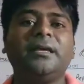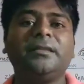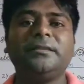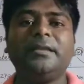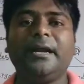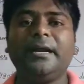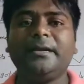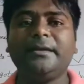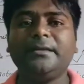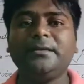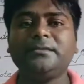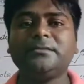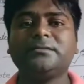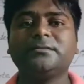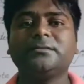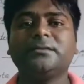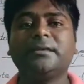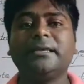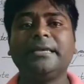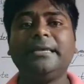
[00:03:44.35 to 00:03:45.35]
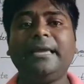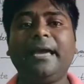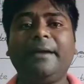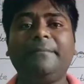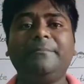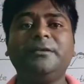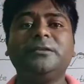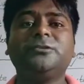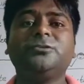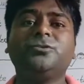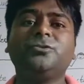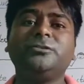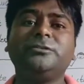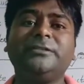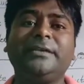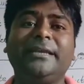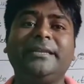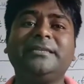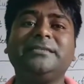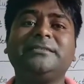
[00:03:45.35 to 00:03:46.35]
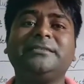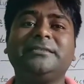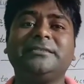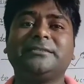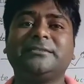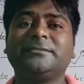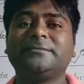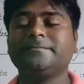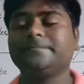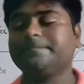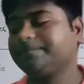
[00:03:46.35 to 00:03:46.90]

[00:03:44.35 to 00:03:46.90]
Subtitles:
that is gametogenesis,